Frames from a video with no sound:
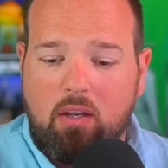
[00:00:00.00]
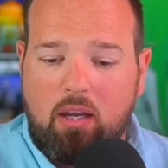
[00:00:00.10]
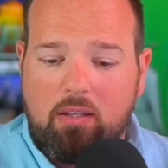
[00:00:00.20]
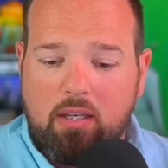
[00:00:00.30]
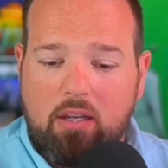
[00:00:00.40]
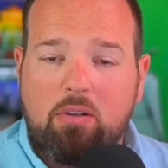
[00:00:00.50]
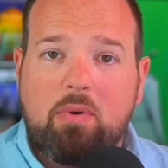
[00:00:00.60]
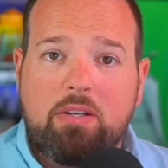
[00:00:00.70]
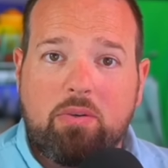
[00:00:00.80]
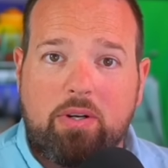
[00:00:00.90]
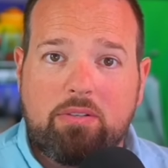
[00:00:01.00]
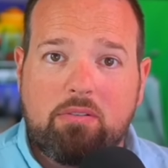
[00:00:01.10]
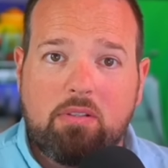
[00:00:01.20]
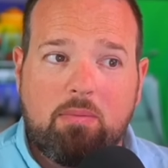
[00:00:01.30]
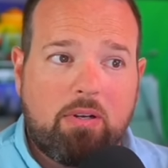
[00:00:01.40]
I think I know my
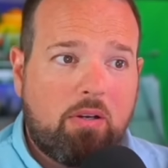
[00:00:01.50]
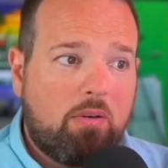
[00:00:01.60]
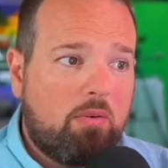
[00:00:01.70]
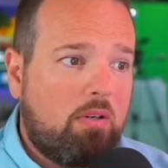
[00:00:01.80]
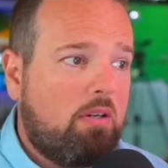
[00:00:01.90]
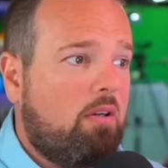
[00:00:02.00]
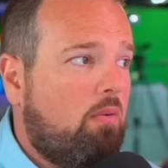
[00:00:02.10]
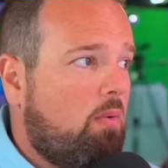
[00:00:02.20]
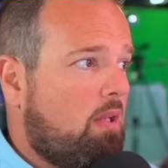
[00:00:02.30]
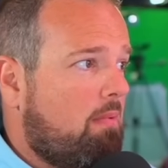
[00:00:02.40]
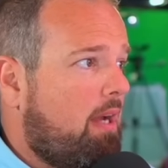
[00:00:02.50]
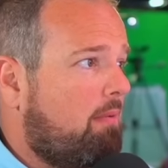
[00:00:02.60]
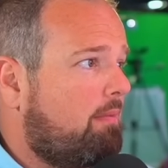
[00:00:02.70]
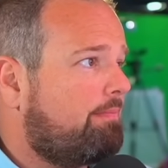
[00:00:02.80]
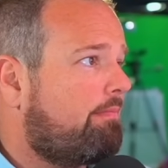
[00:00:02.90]
choice. I'm going to go with the
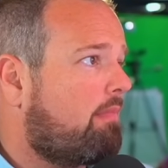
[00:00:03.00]
Bible.